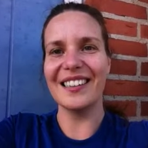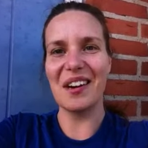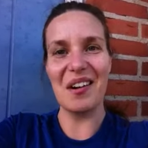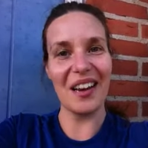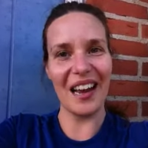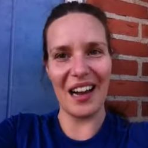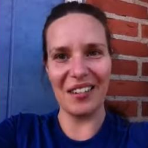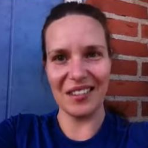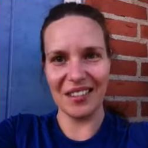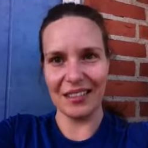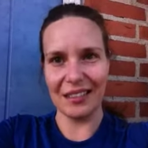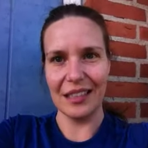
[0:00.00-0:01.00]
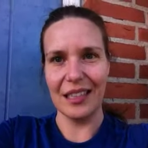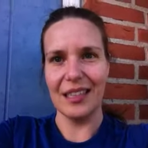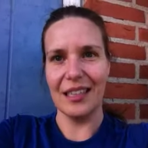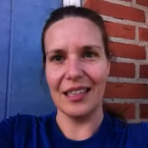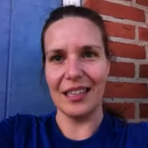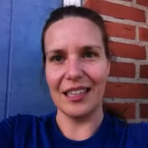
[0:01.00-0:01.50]
going out,
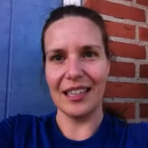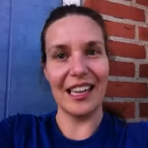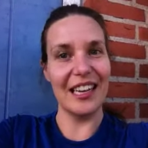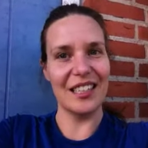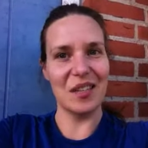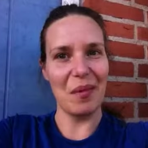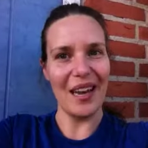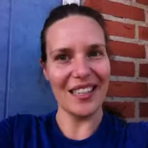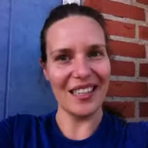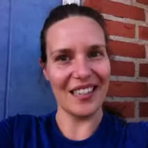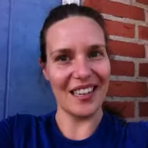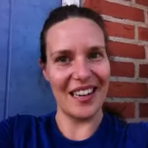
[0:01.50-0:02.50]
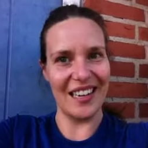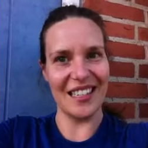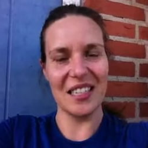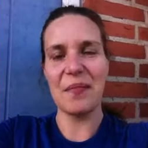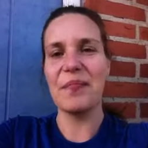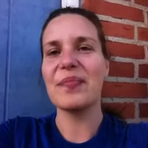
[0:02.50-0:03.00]
uh, getting some
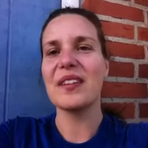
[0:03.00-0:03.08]
exercise.